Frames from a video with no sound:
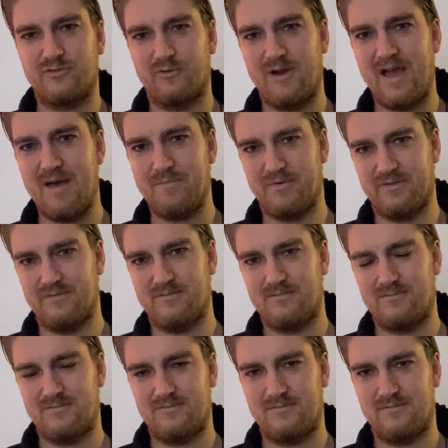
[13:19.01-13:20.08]
to happen
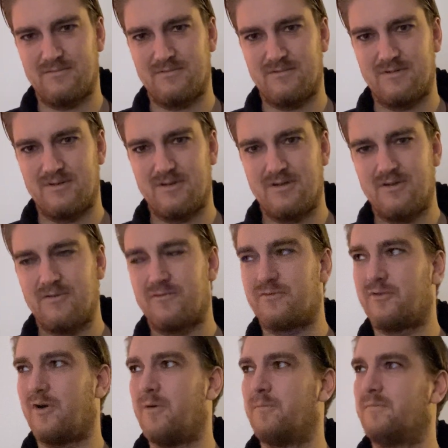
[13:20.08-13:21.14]

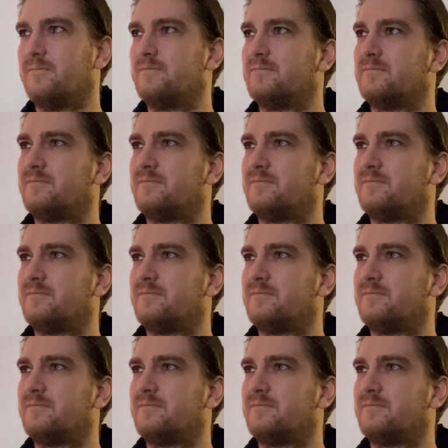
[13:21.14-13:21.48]
from